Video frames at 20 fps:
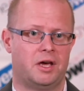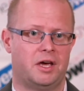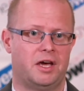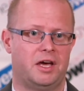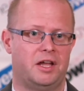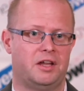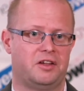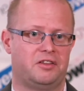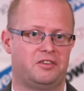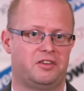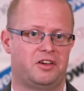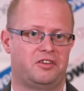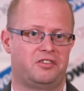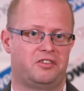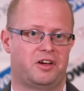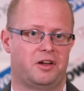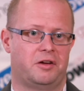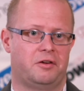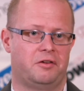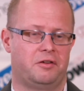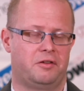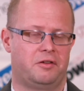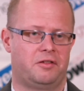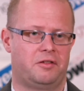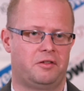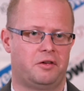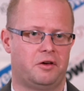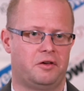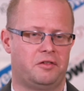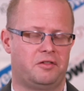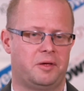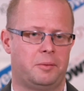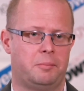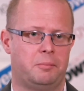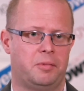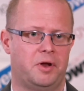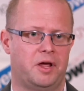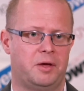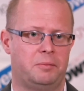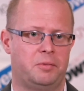In addition, the thin
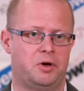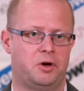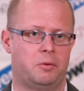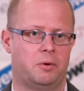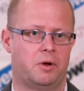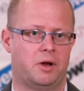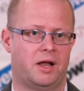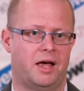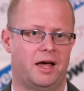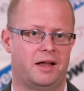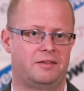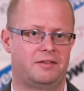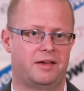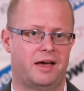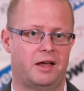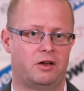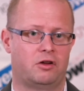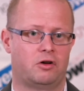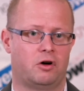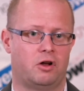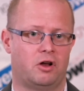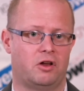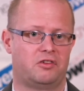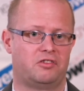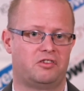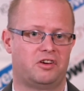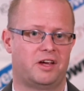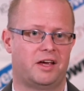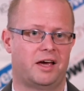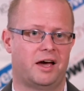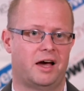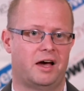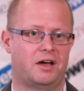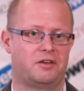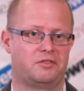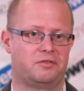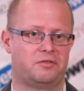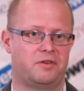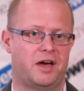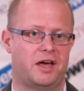plate pure lead technology
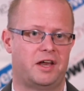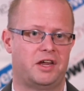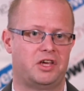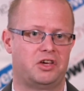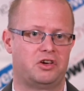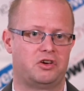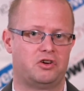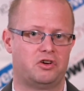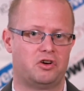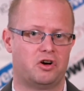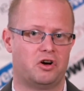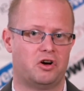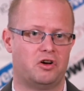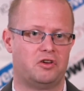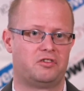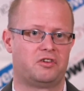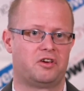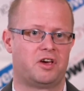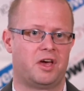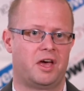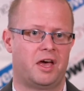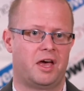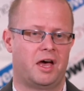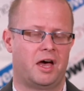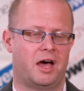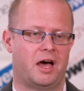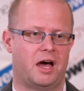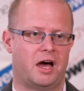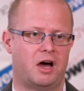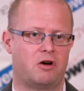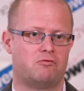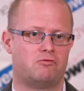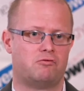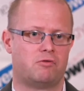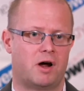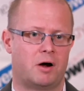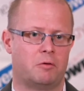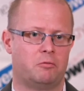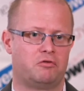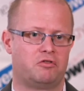has very good
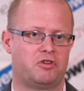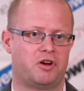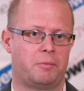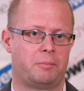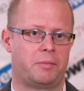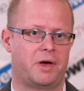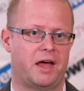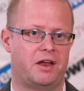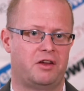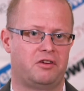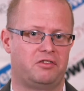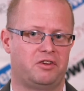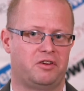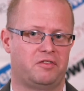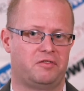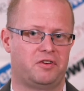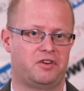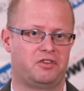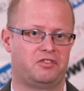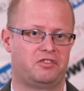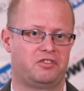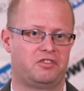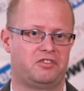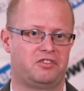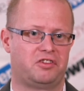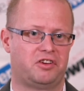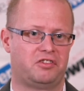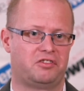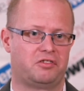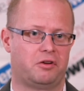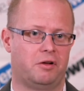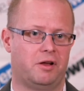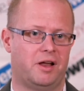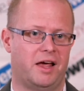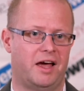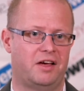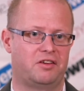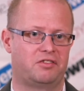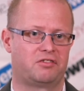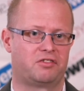round trip energy efficiency, so
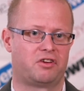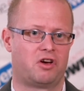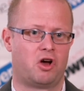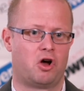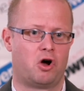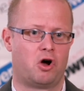less